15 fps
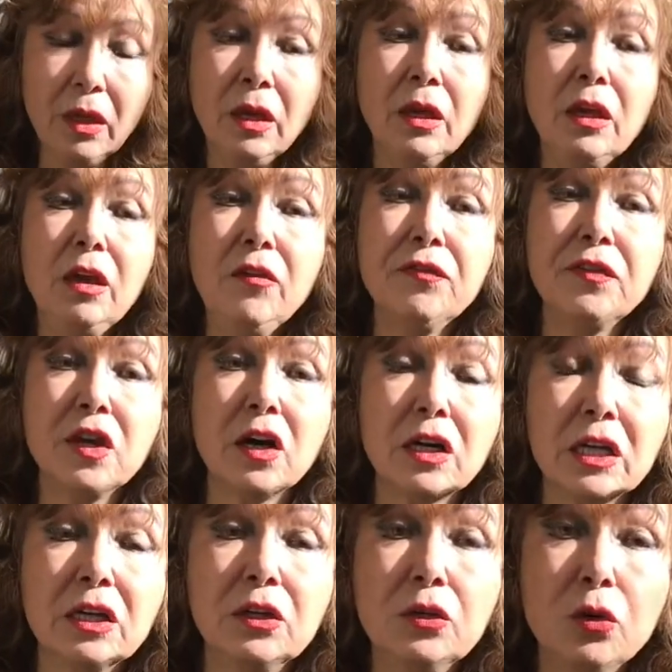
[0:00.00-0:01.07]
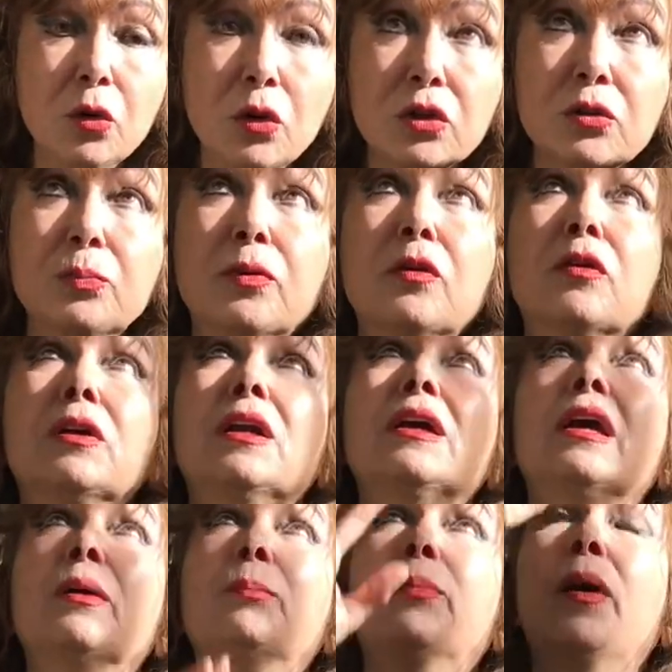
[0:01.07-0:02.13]
if we are in North Pole,
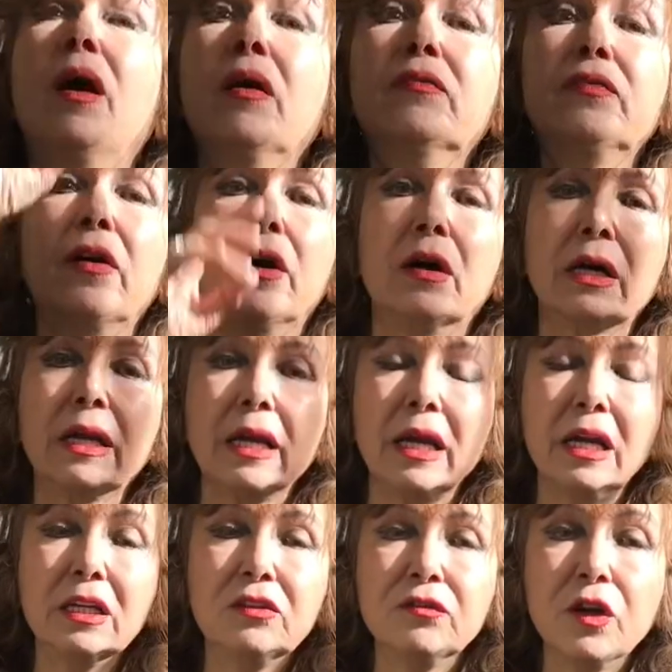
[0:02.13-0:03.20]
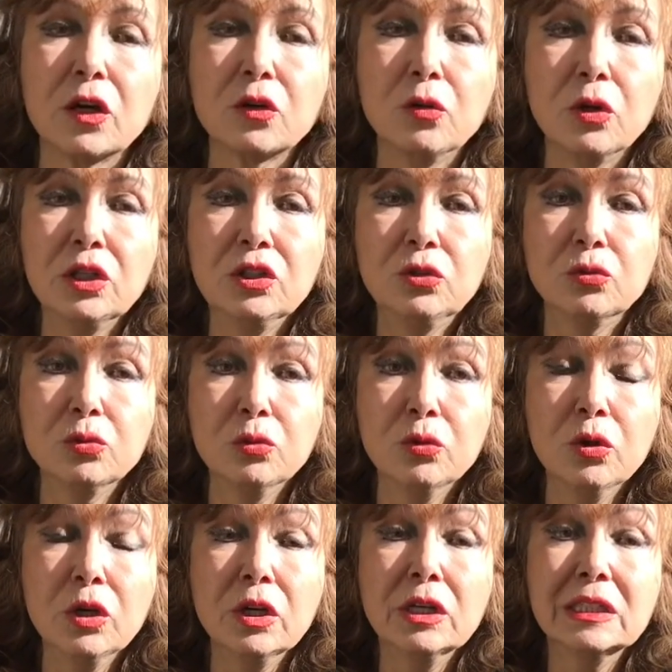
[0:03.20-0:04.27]
above our head, we are going
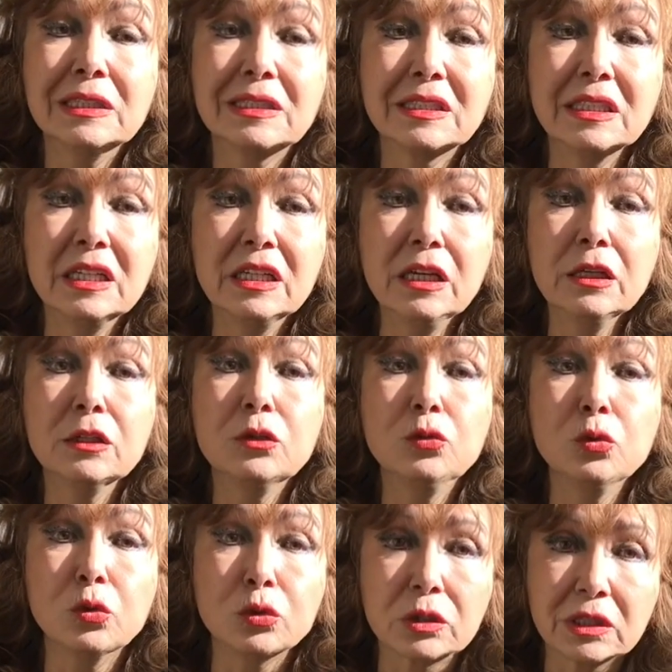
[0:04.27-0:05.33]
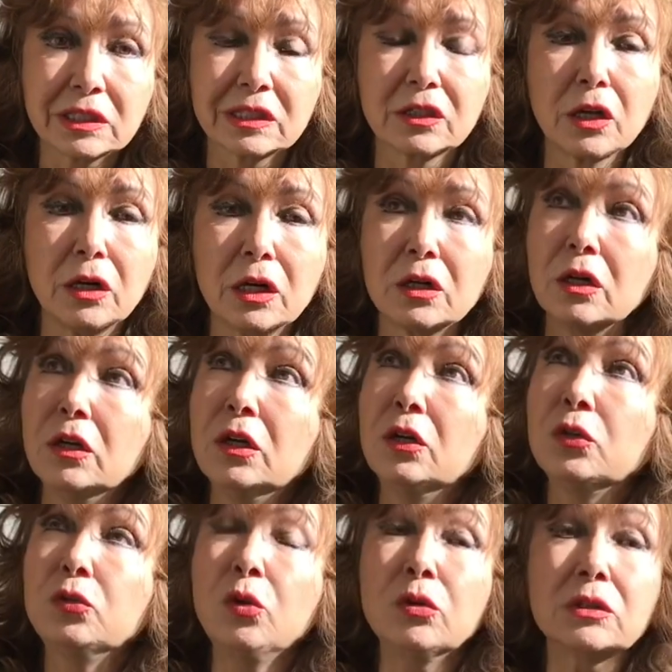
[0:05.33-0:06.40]
to see North Star.
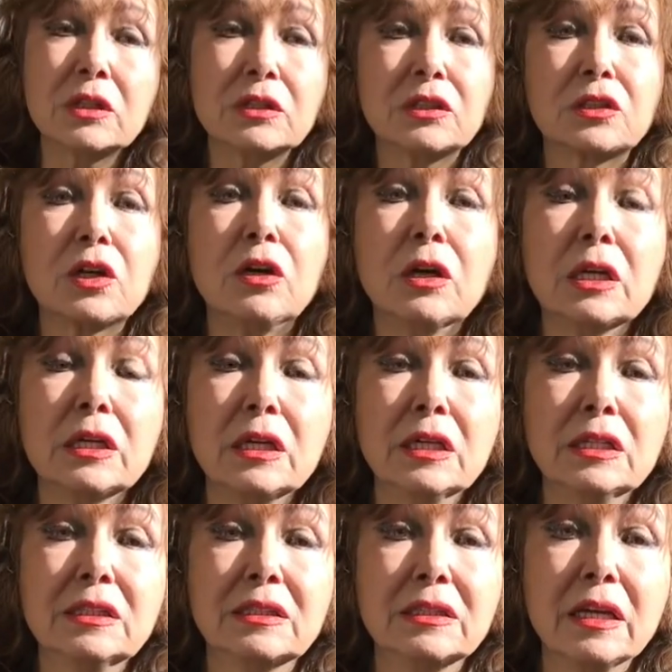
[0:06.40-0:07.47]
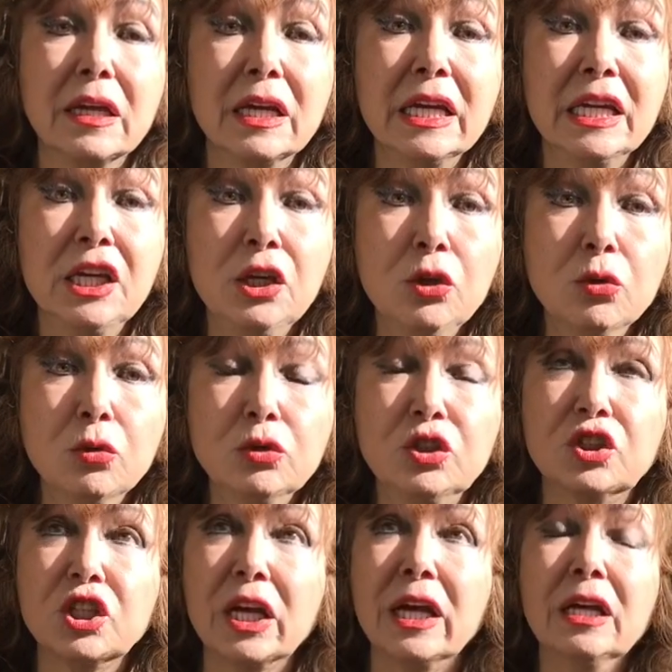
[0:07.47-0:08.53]
North Star is a
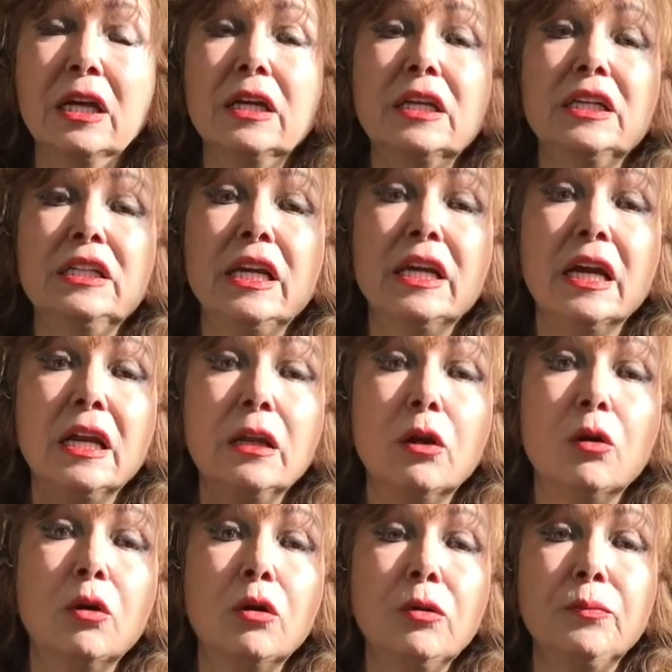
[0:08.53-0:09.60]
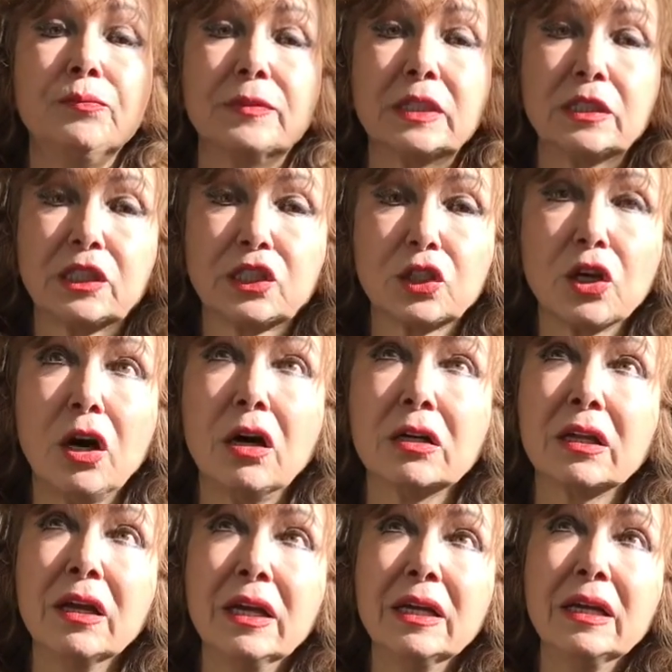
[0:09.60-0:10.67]
huge yellow
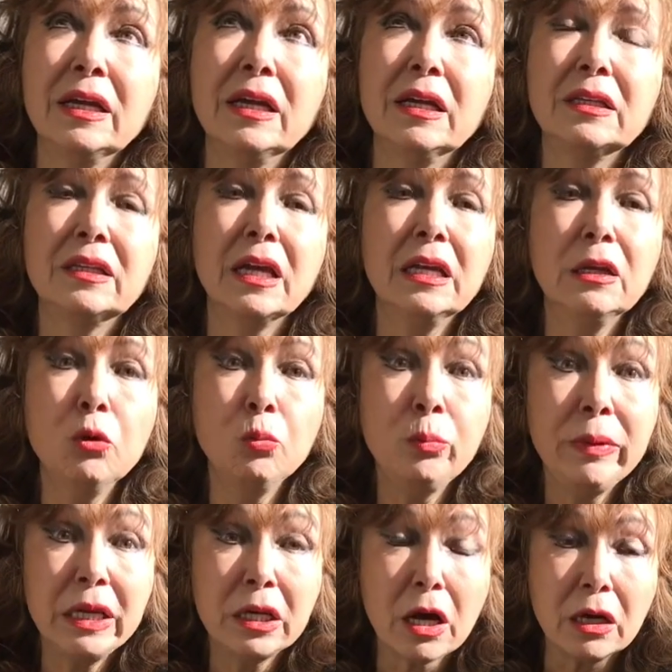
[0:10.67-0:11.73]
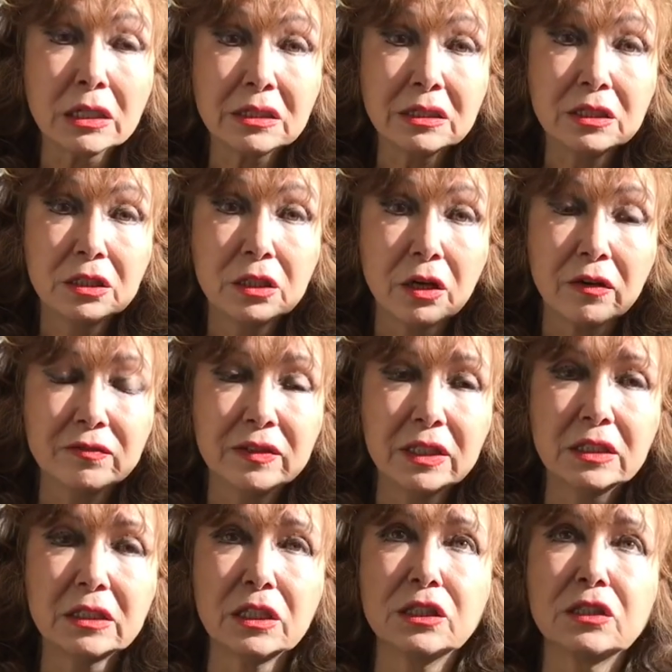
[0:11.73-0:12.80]
star. The luminosity of
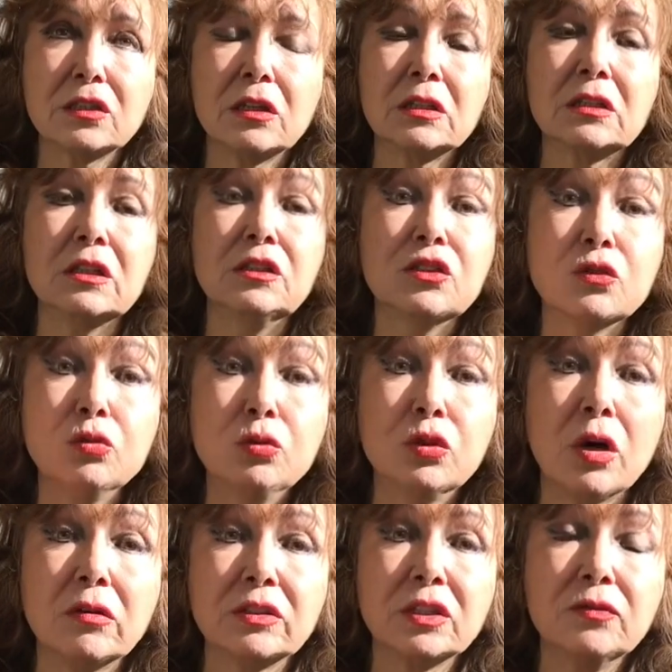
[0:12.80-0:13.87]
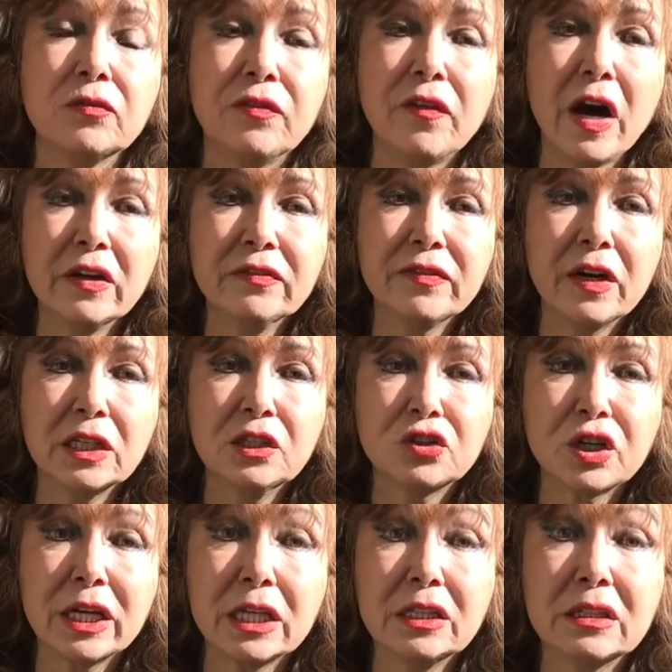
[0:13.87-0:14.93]
this star is
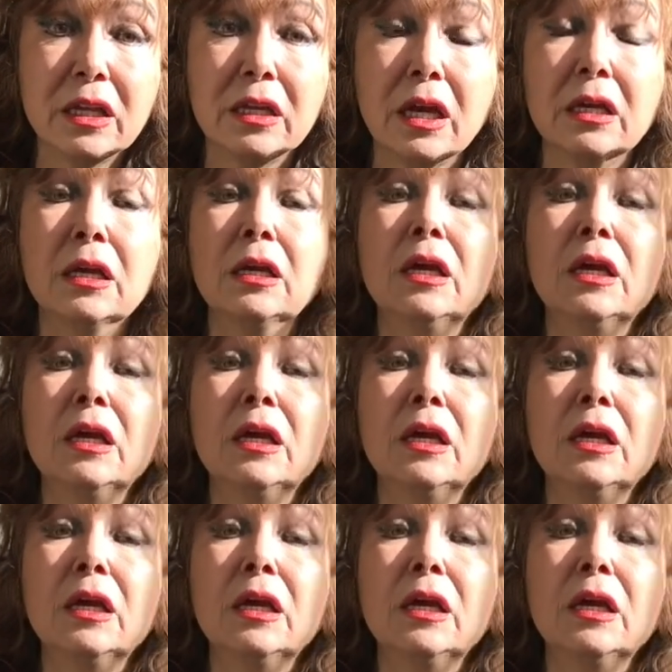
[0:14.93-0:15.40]
2,500